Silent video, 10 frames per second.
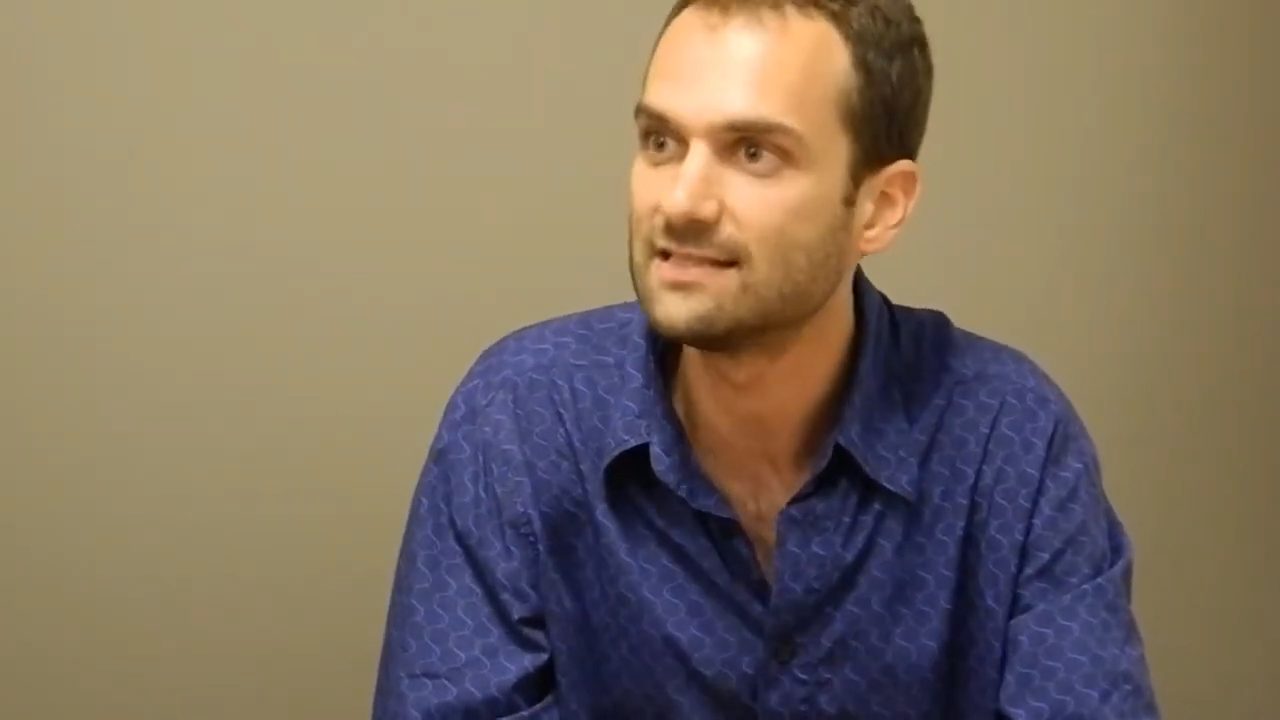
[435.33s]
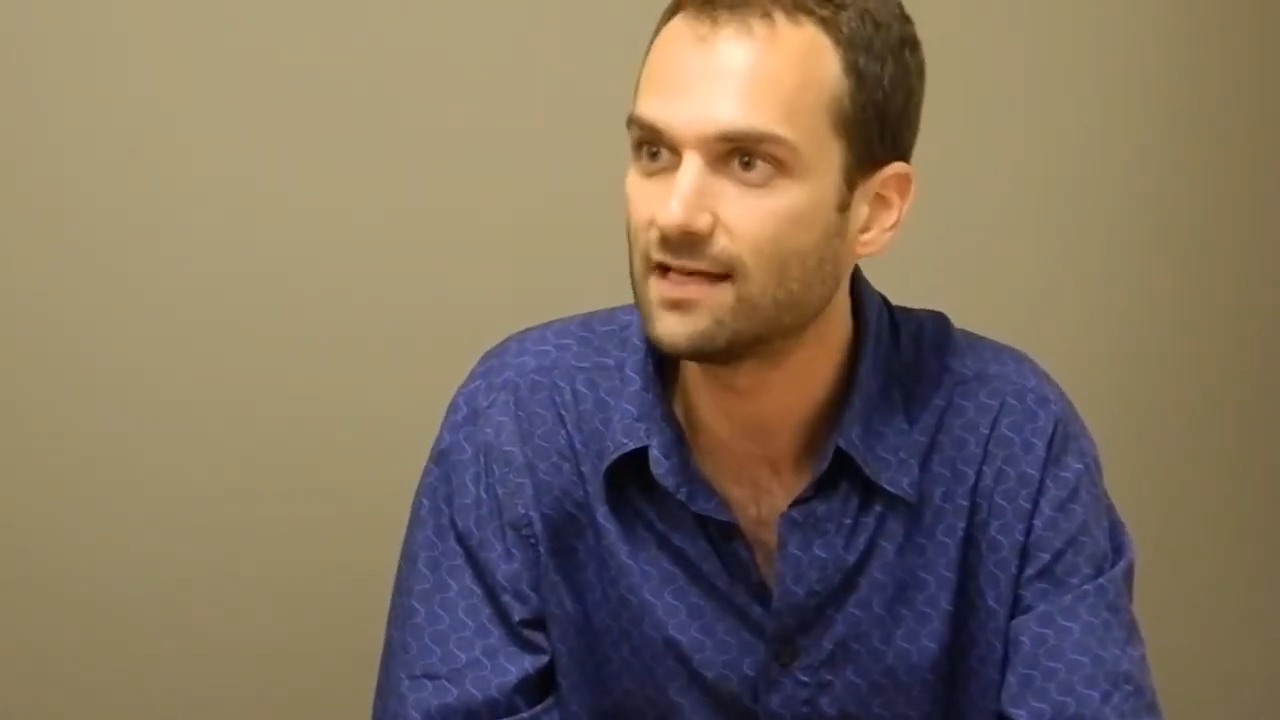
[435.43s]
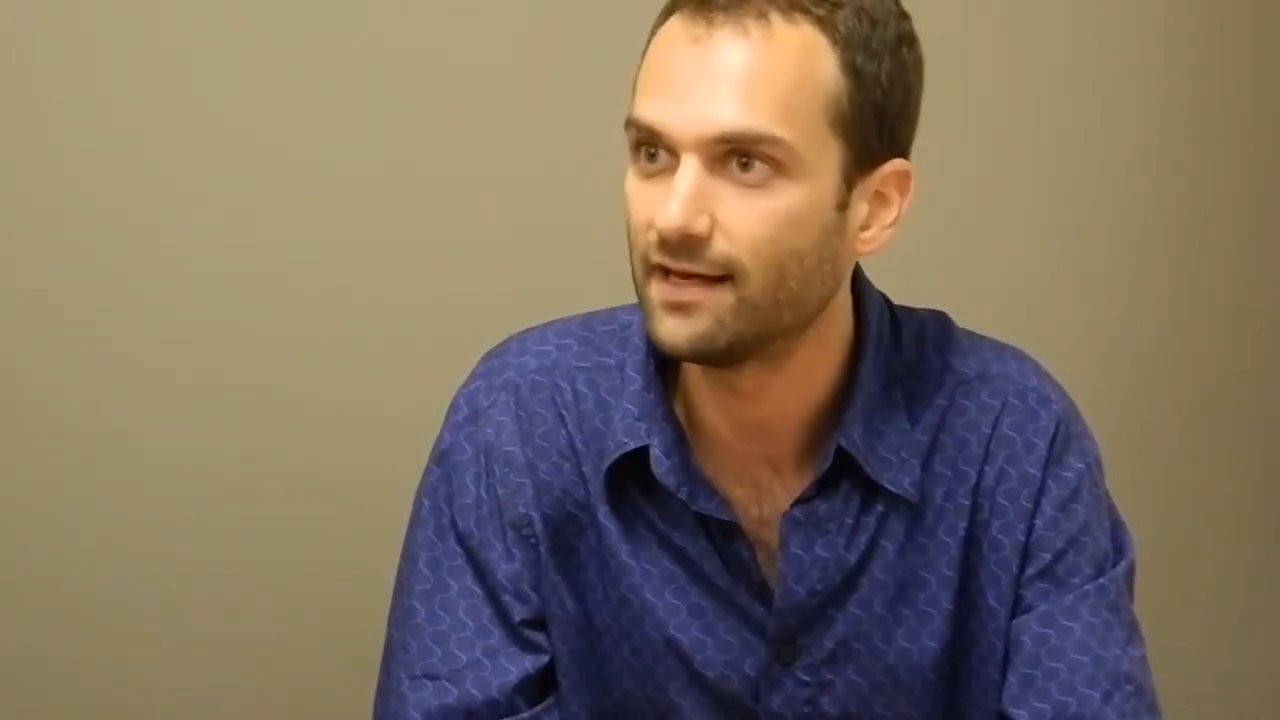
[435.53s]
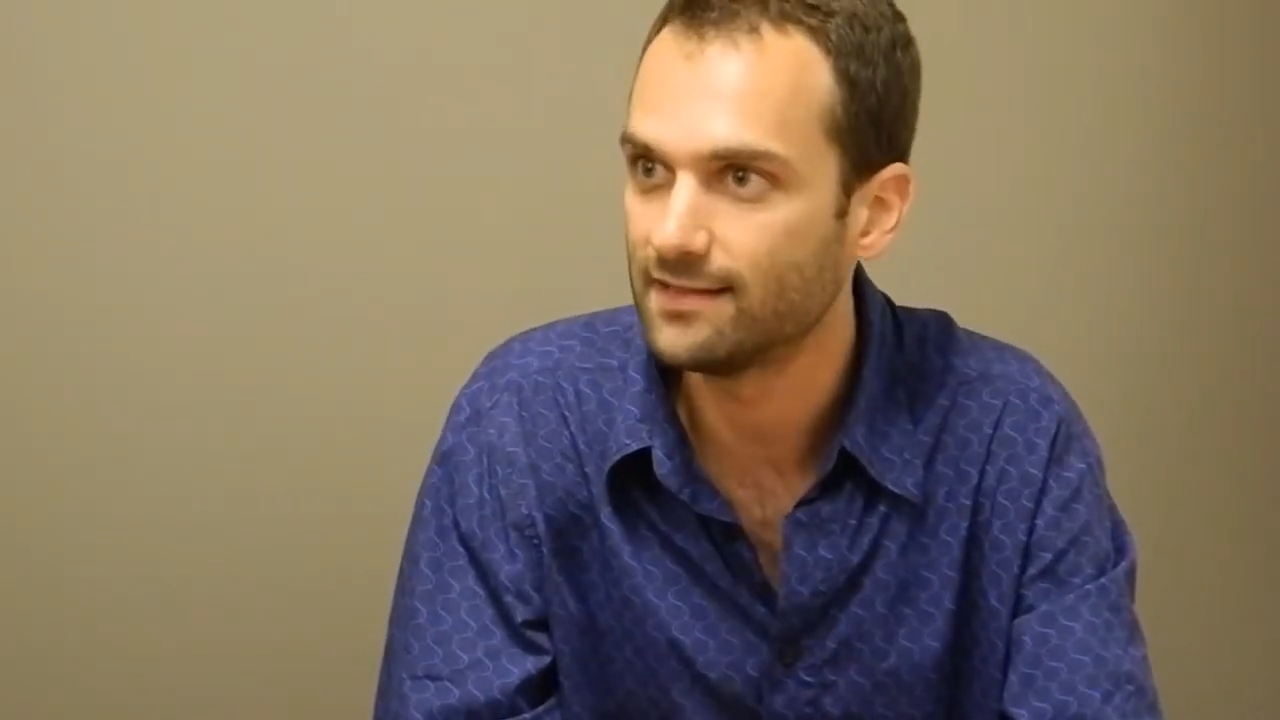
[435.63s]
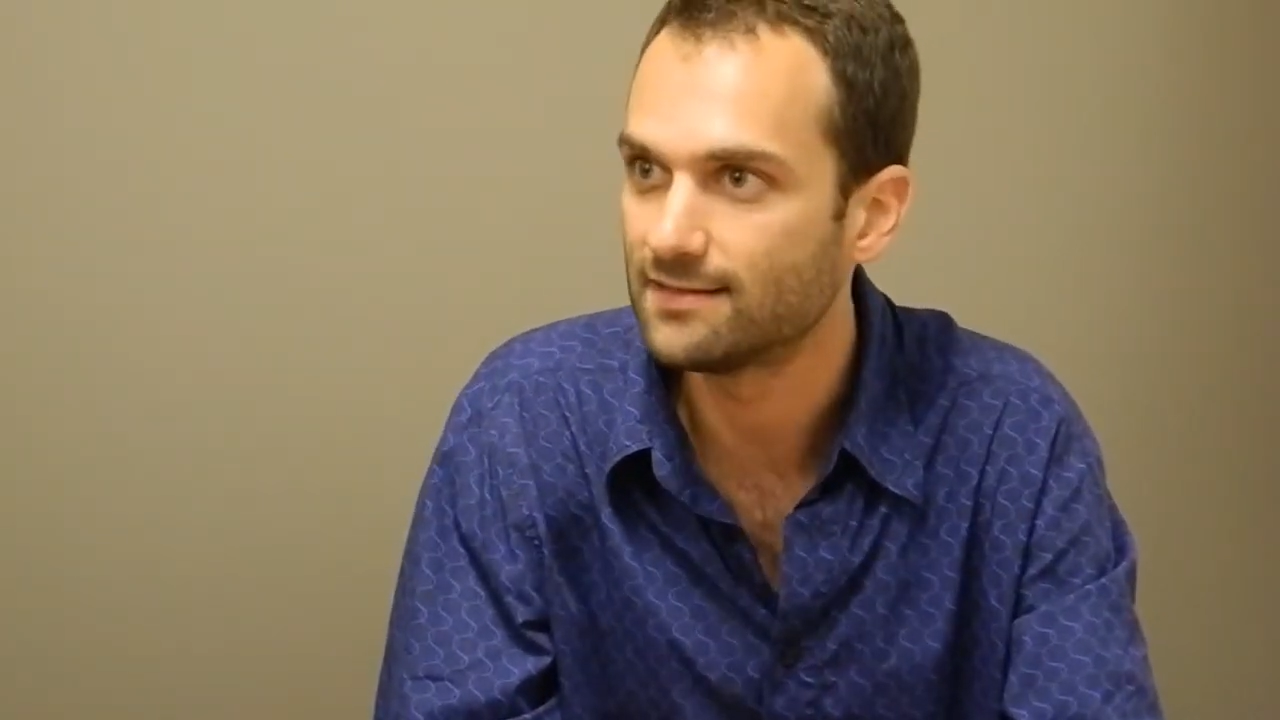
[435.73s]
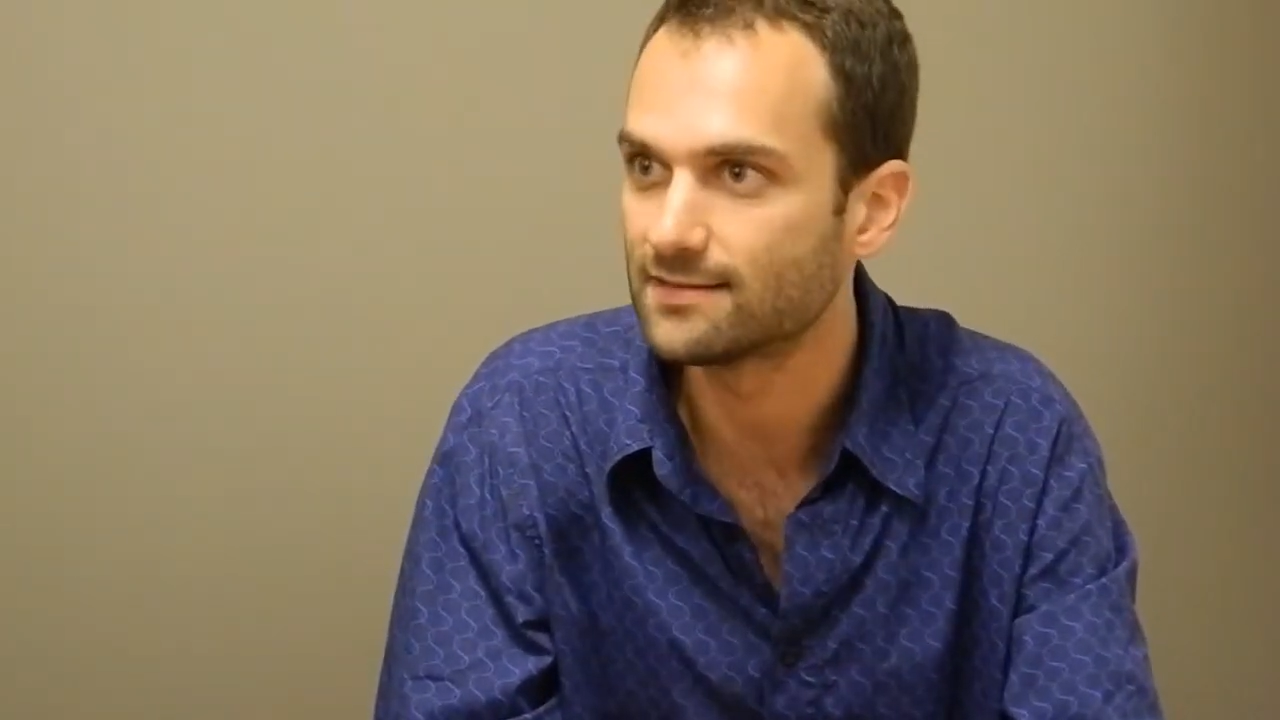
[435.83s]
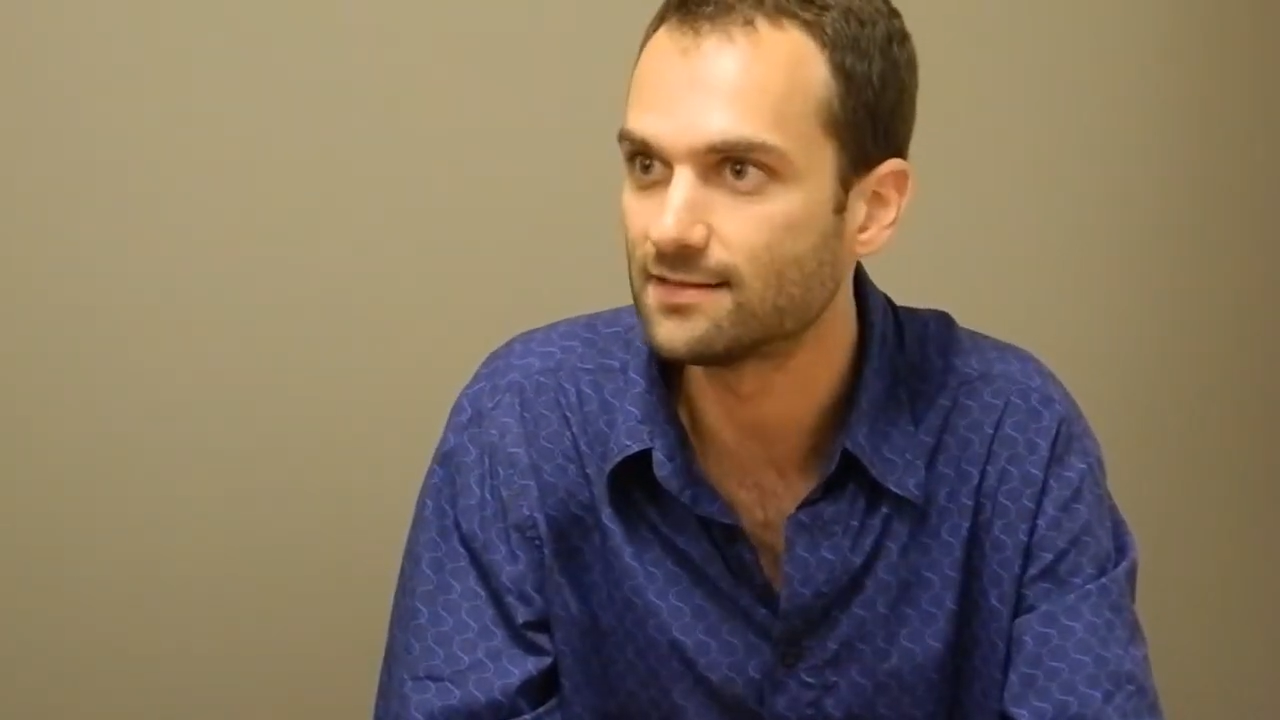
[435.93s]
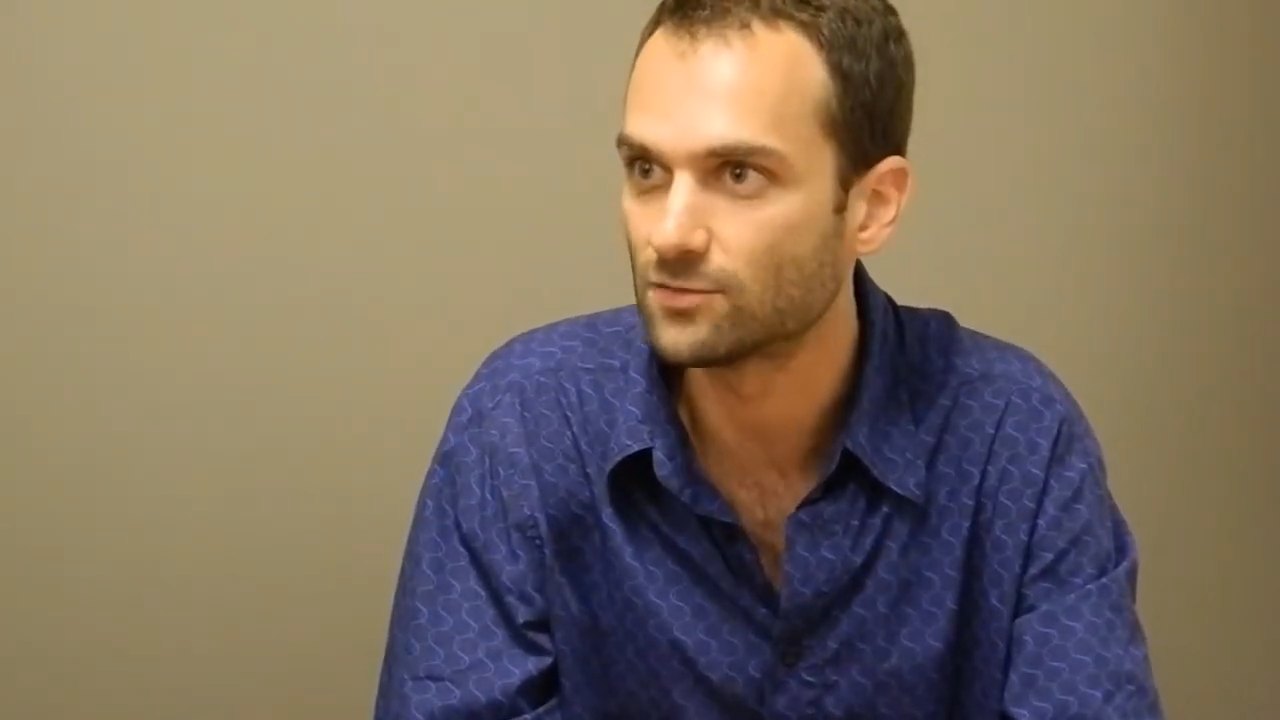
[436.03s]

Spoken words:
scientist